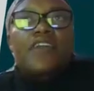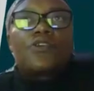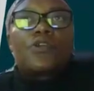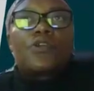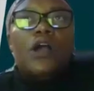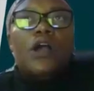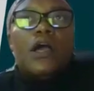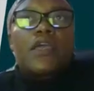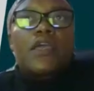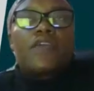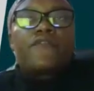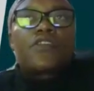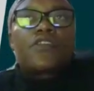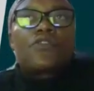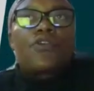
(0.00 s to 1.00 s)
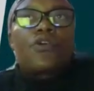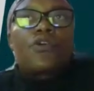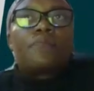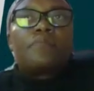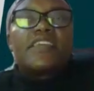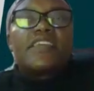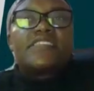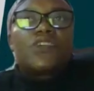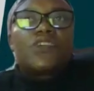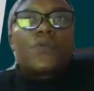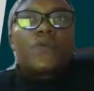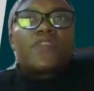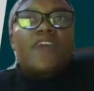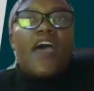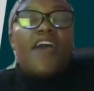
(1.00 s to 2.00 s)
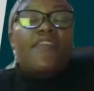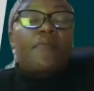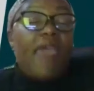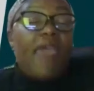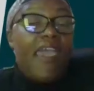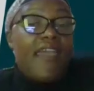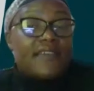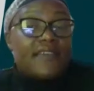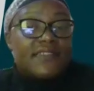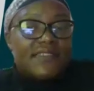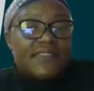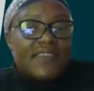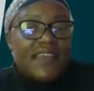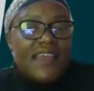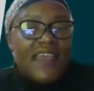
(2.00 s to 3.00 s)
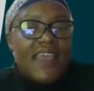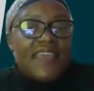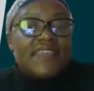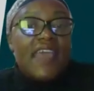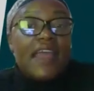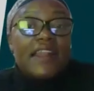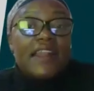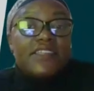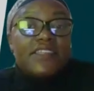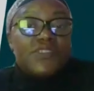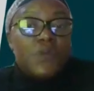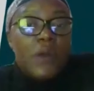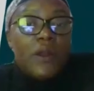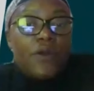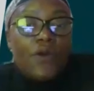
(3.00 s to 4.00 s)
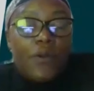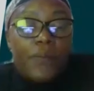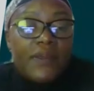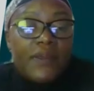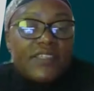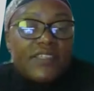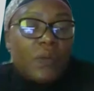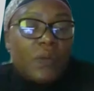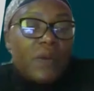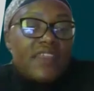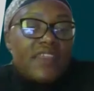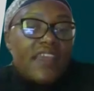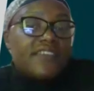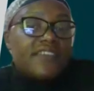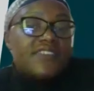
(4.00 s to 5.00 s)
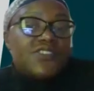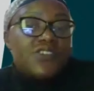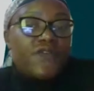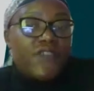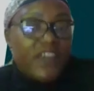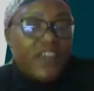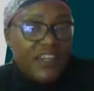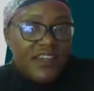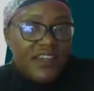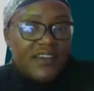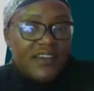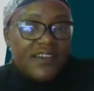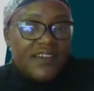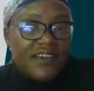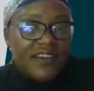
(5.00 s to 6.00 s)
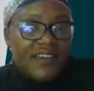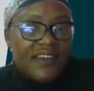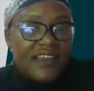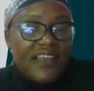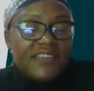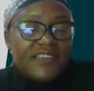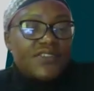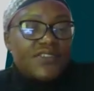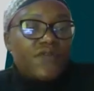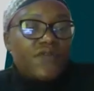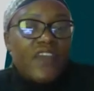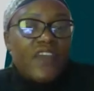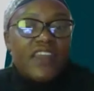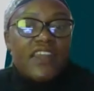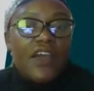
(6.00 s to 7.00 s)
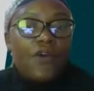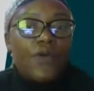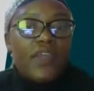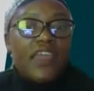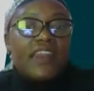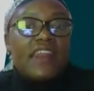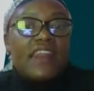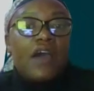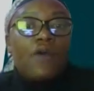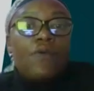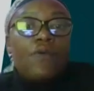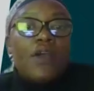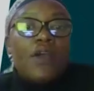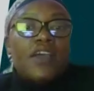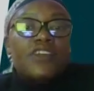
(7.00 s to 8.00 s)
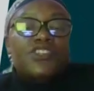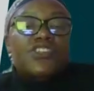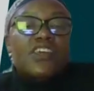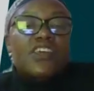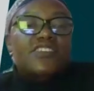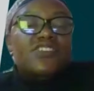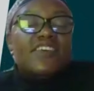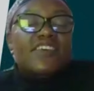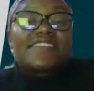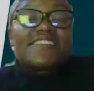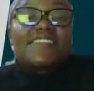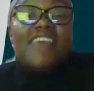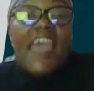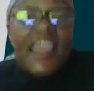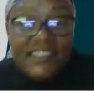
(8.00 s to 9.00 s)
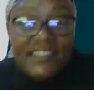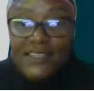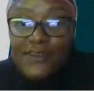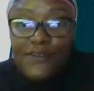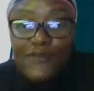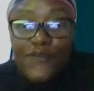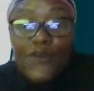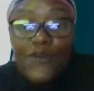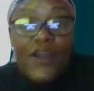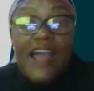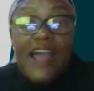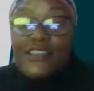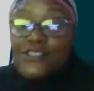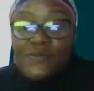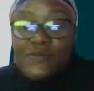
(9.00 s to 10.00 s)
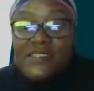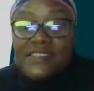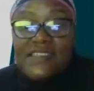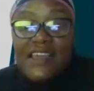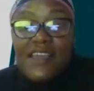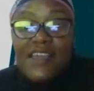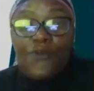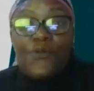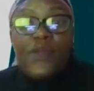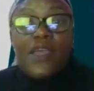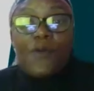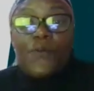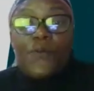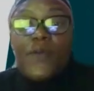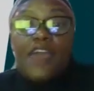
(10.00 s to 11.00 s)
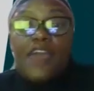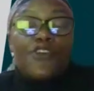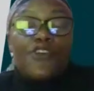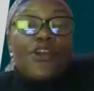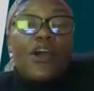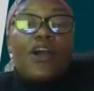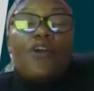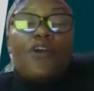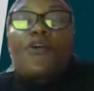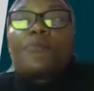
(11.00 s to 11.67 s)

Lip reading: are no longer even competing with other banks. They are literally competing with a street vendor who can now transact for customers. We are no longer